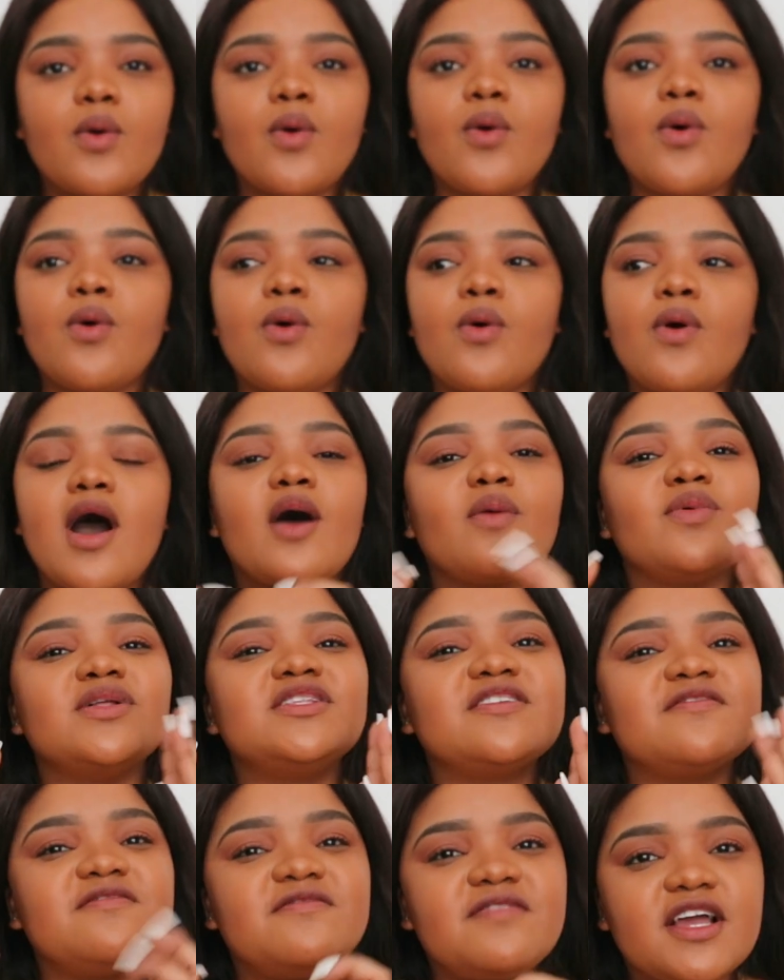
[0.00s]
or how
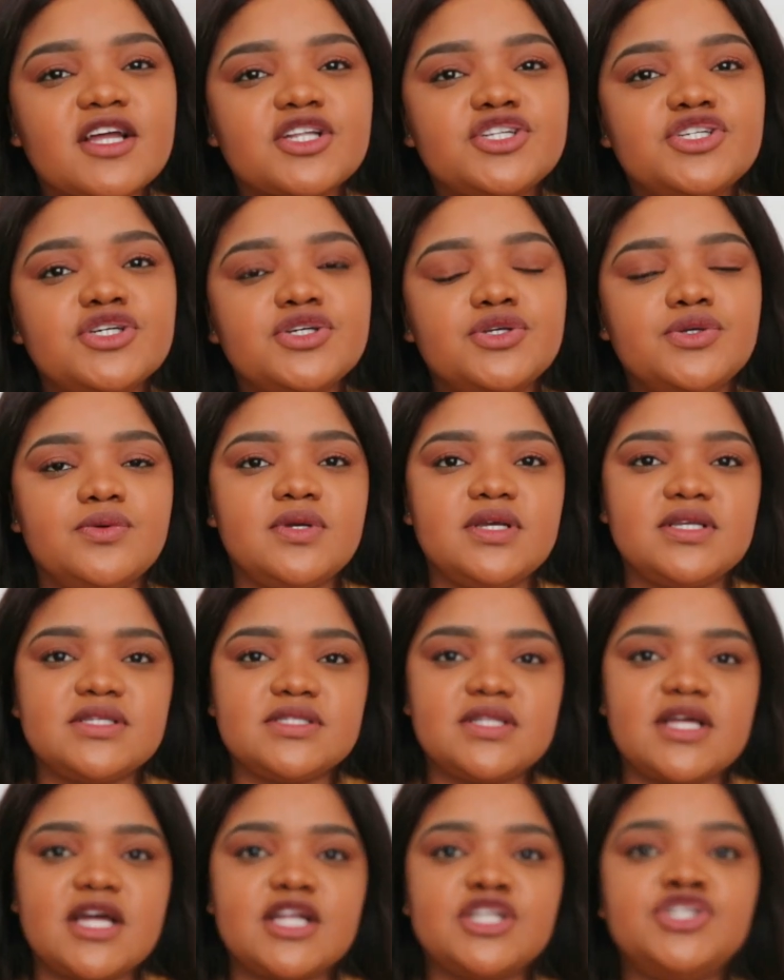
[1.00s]
it's affecting you
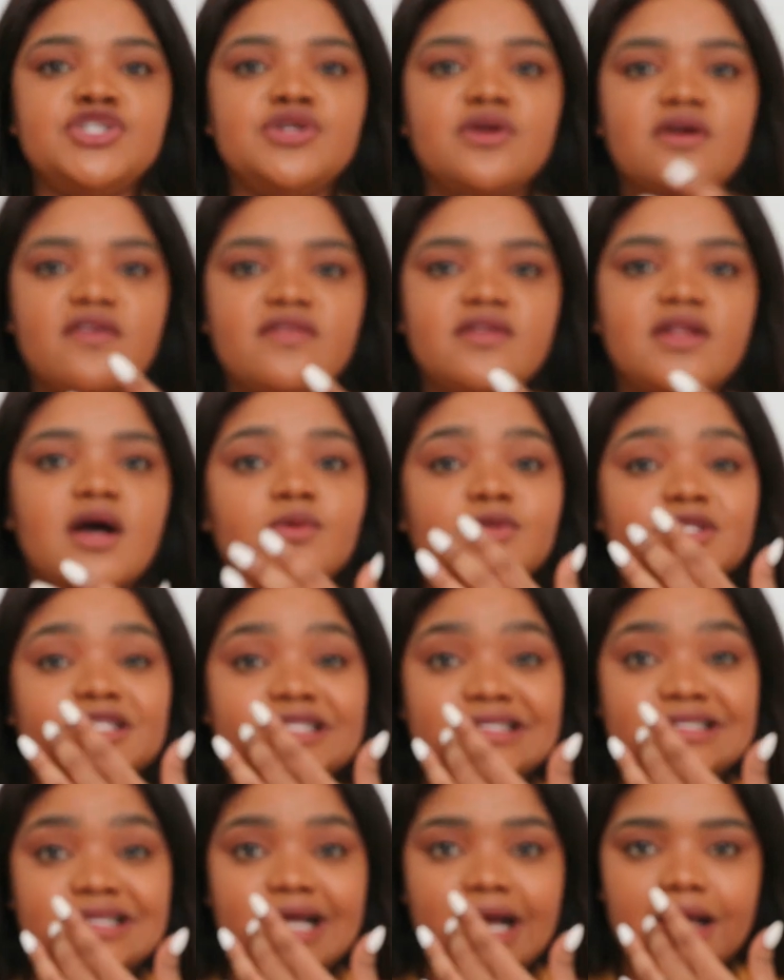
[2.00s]
is that you are now
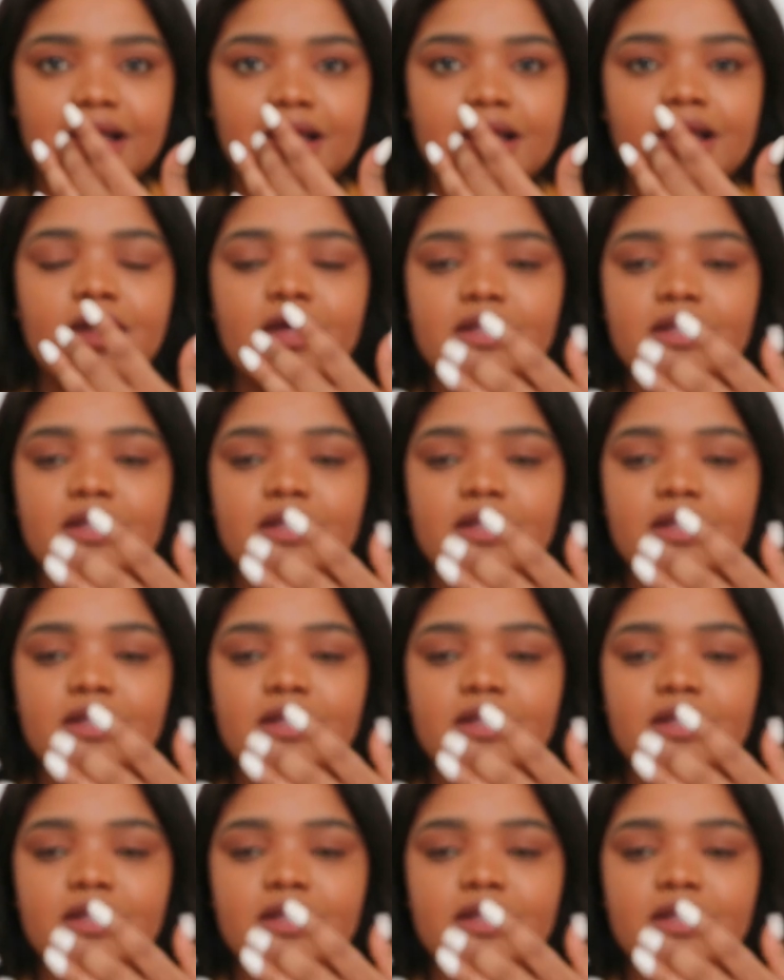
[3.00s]
stuck.